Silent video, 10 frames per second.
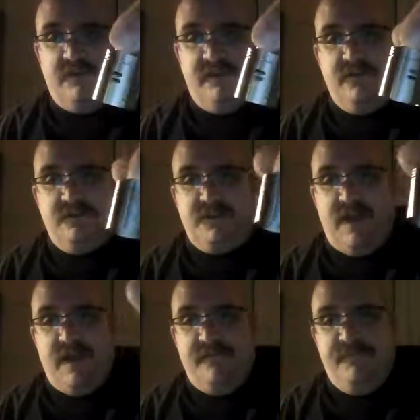on either
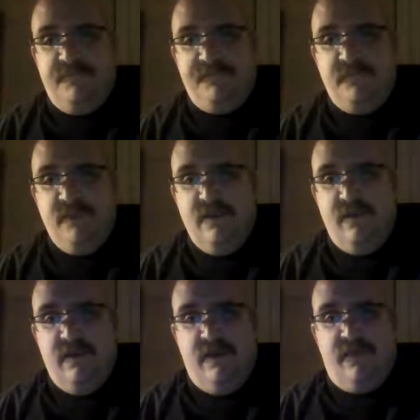side,
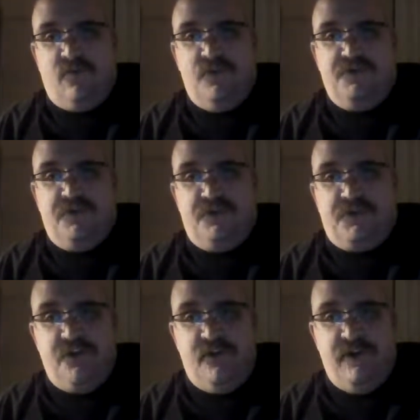and of course you can
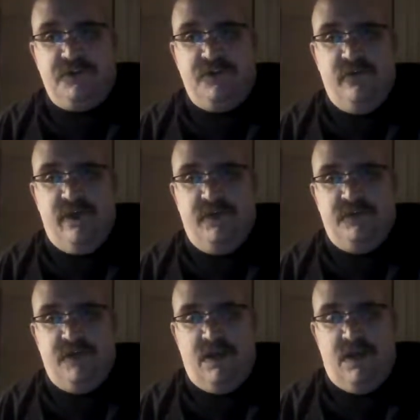turn it so
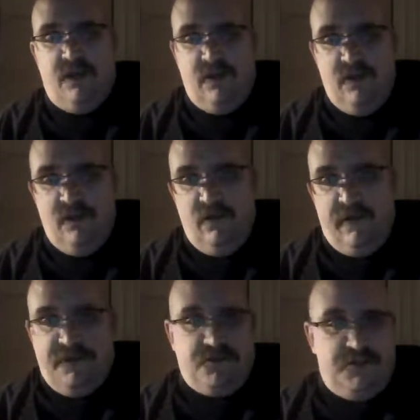that
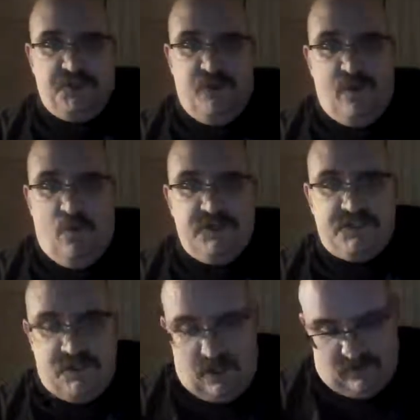it's only showing 1
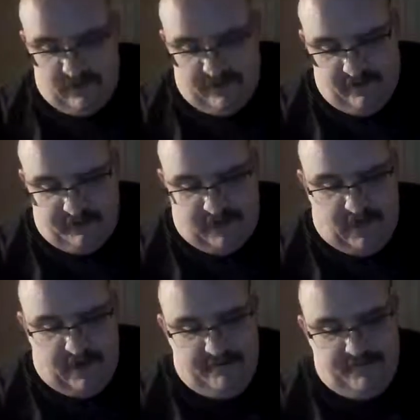slot on either
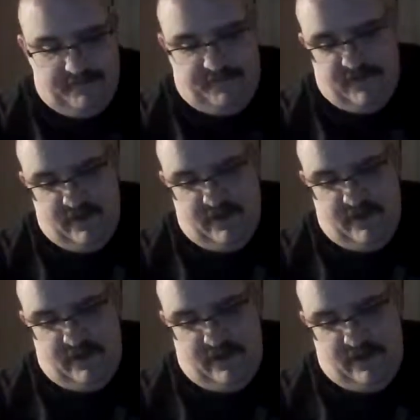side.
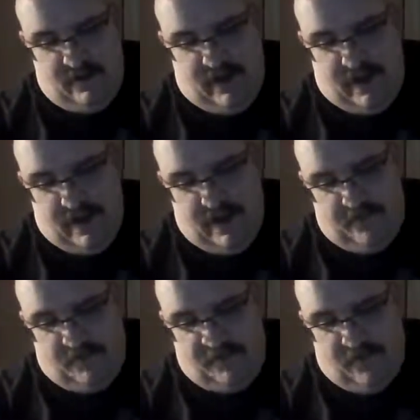I
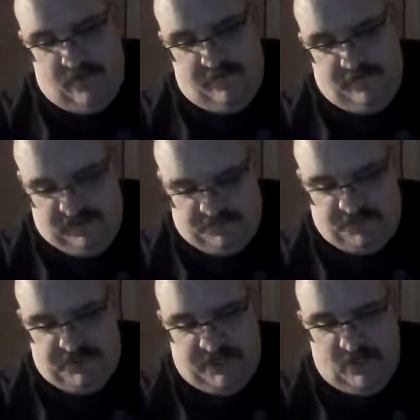prefer for this
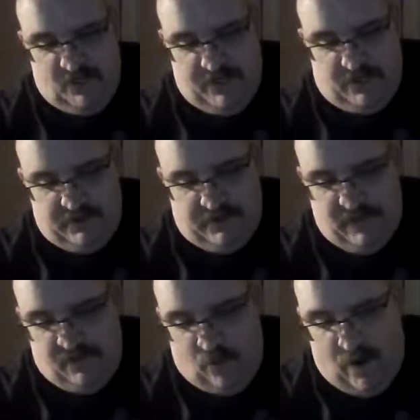particular build to
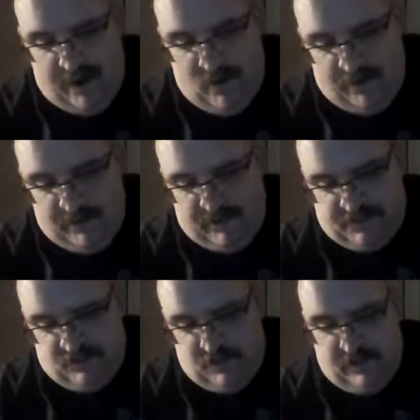keep it wide open. It's
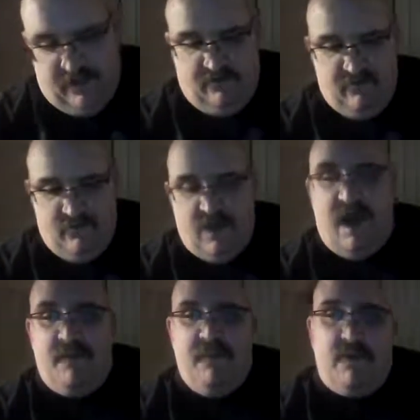a really
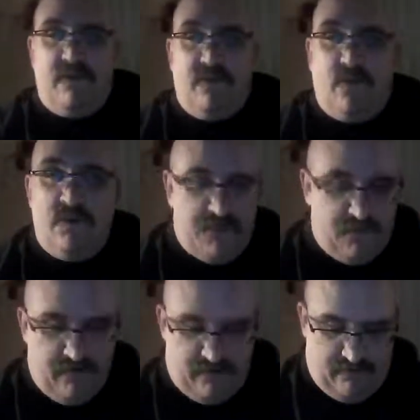hot build, of course,
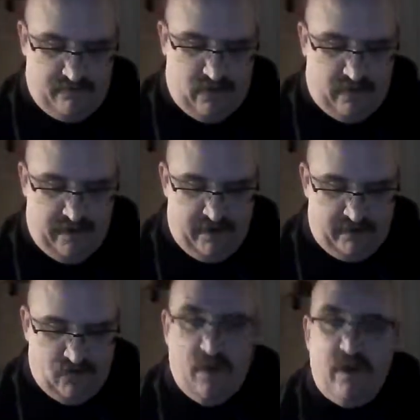with all that
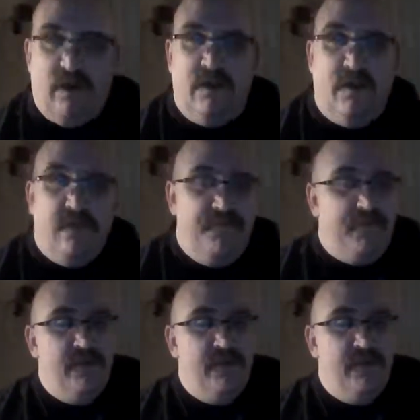coil in there.